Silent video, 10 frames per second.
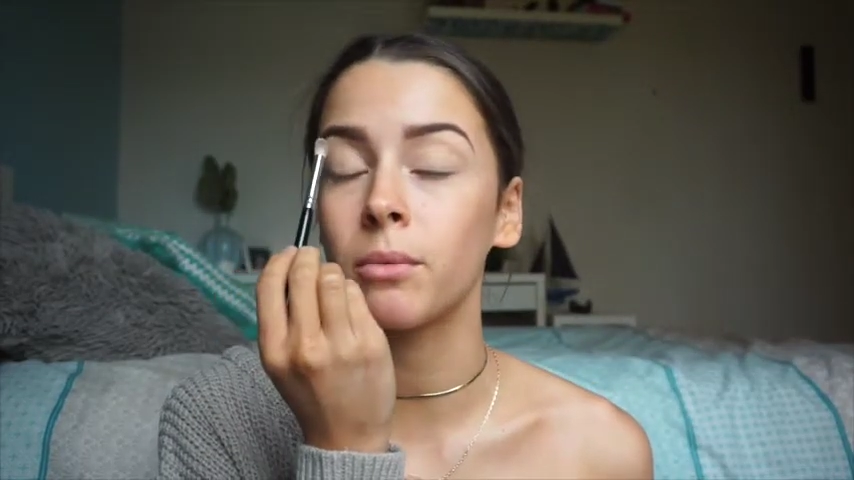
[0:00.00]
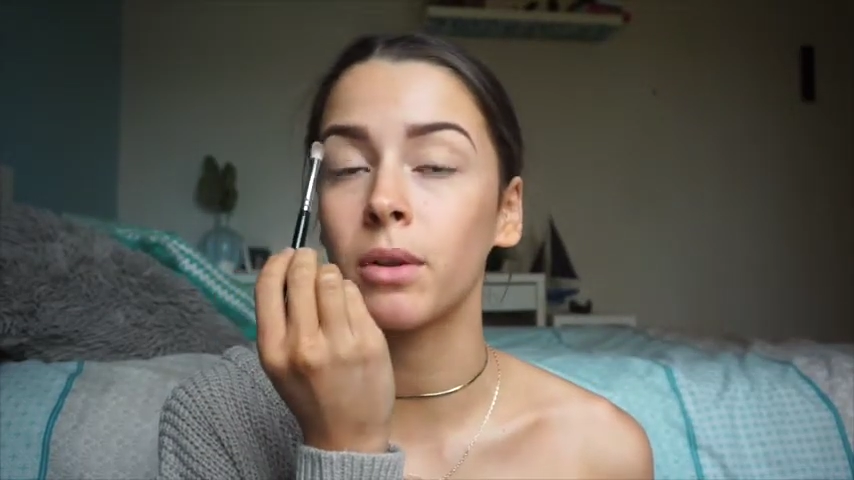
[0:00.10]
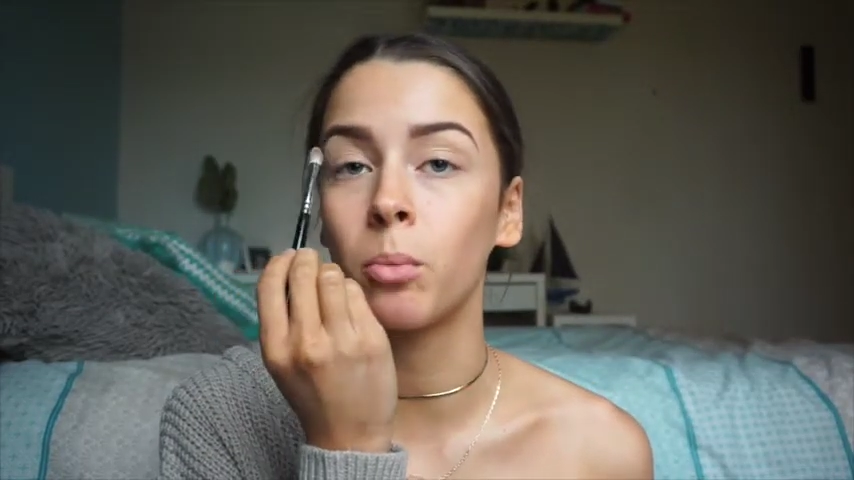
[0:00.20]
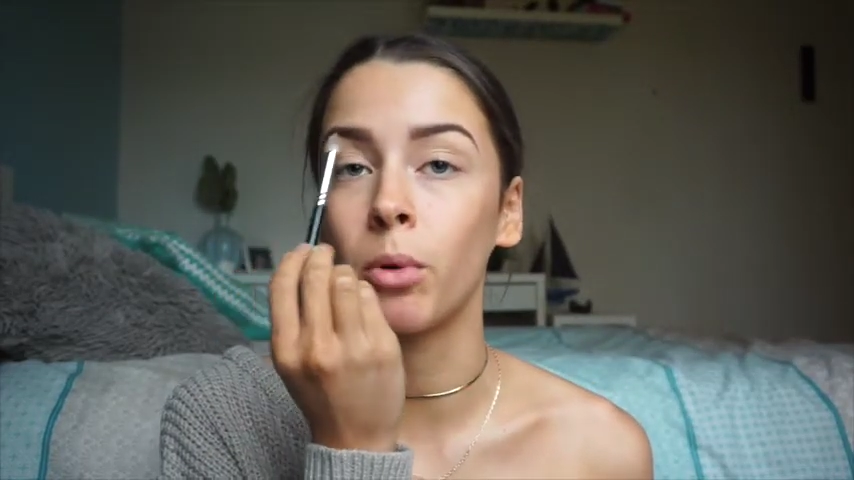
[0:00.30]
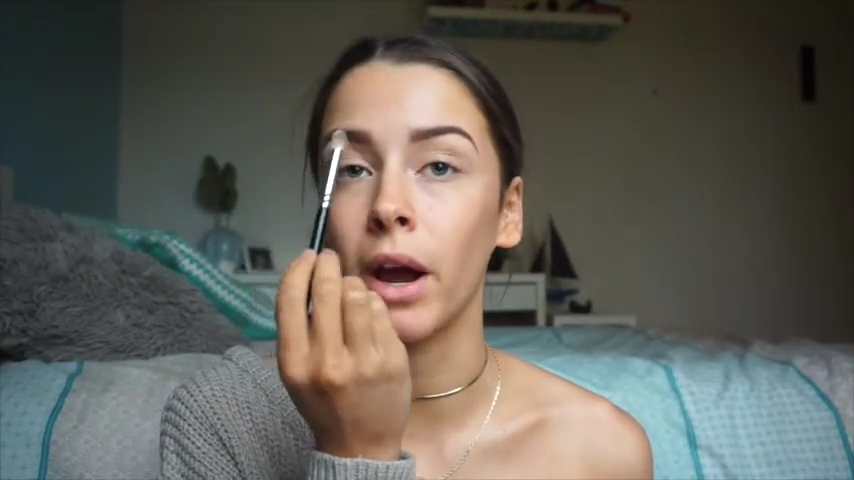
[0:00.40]

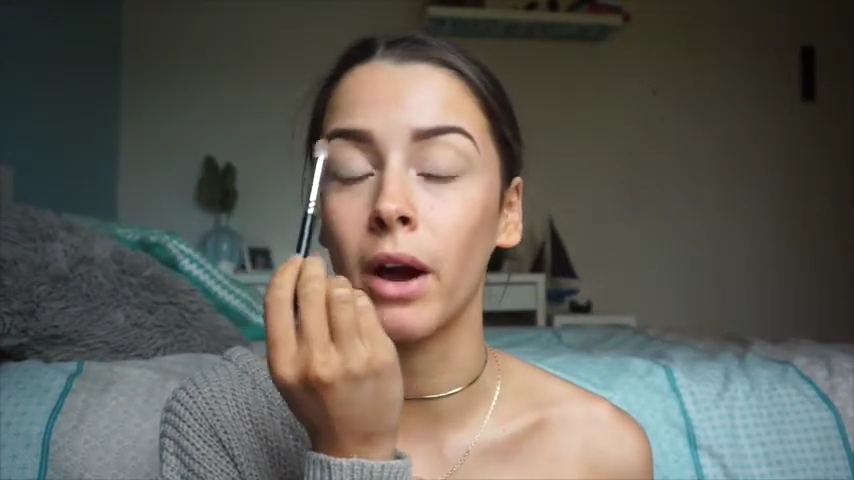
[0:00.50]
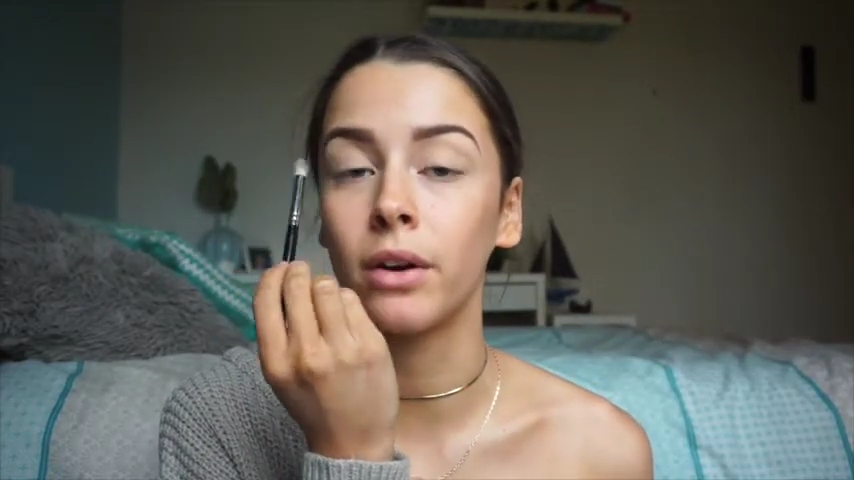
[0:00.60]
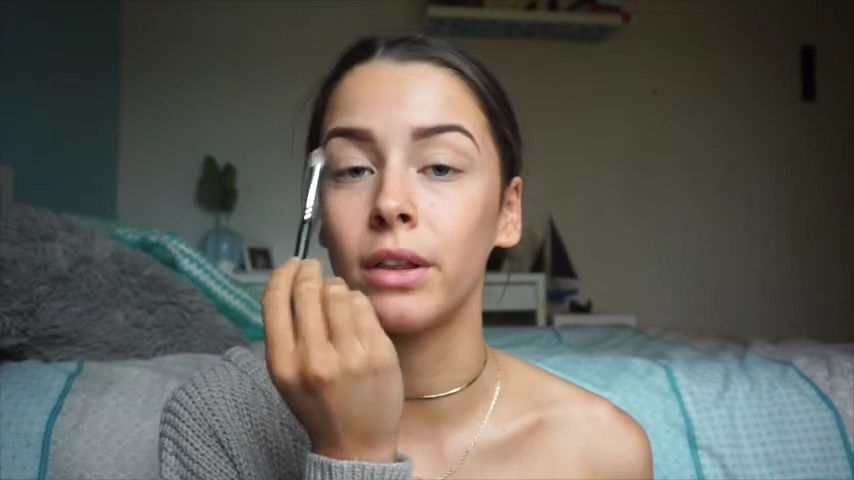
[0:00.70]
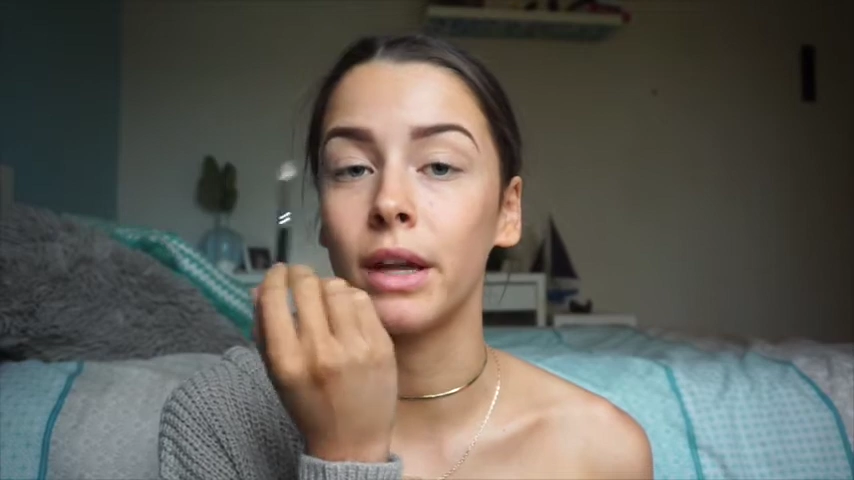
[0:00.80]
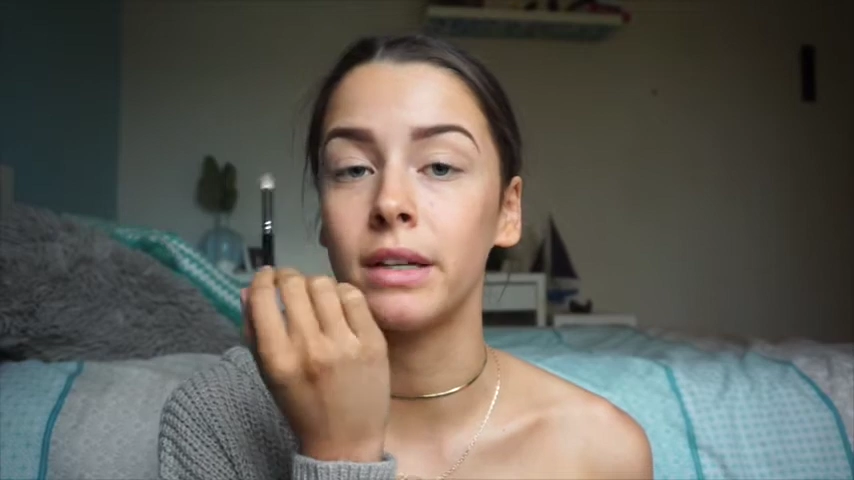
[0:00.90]
with brown
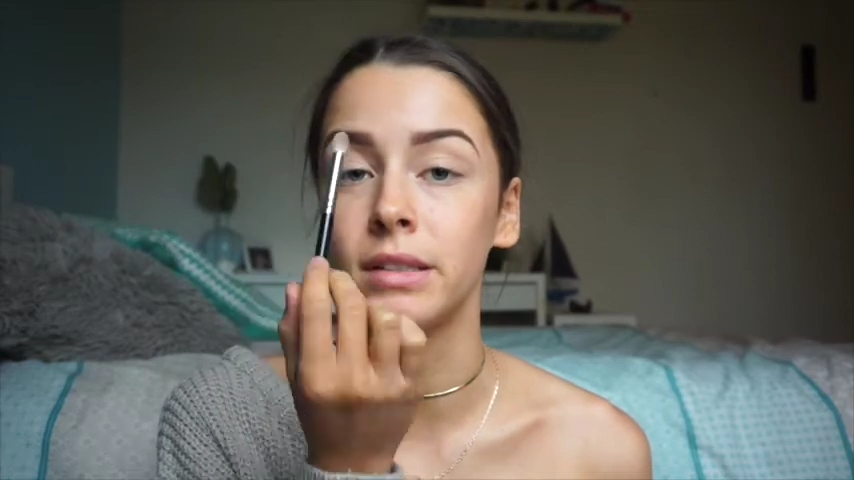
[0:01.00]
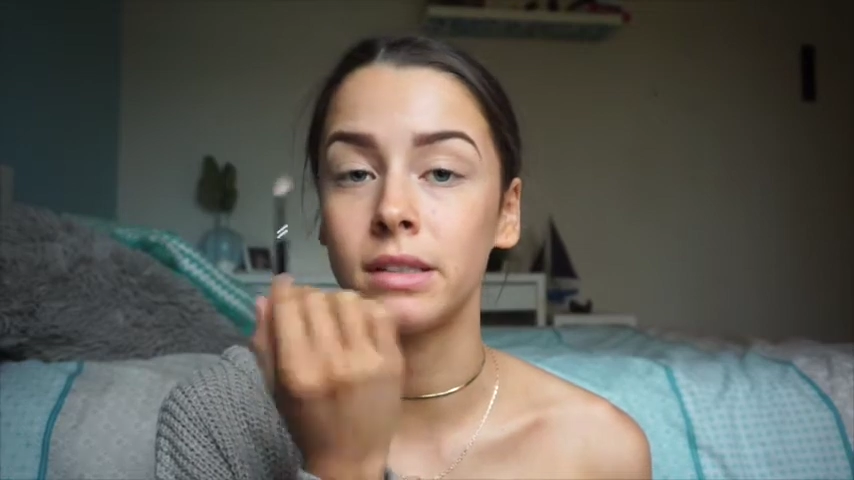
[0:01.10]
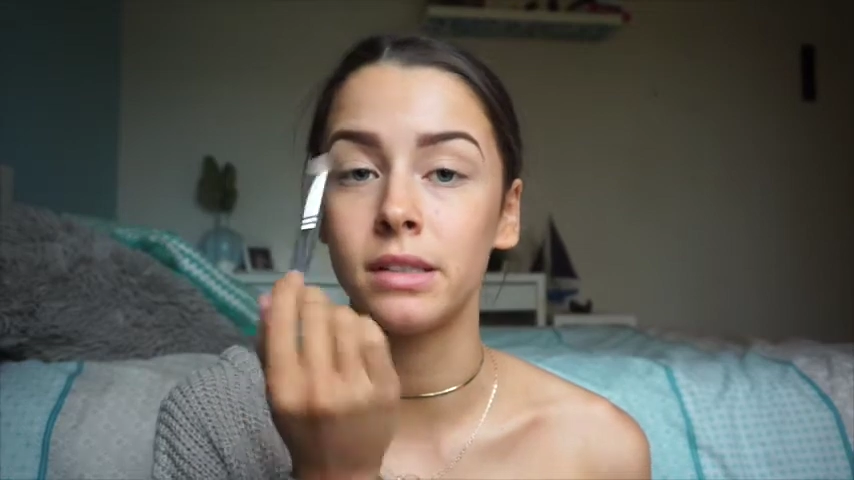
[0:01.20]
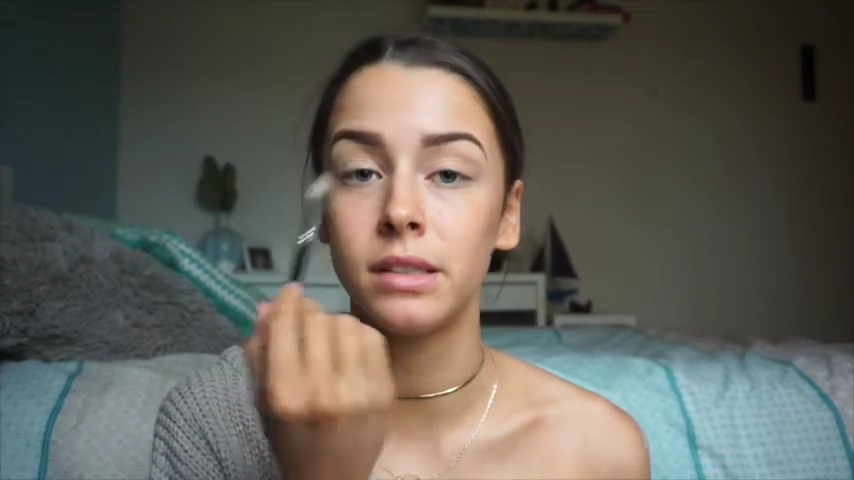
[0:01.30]
and then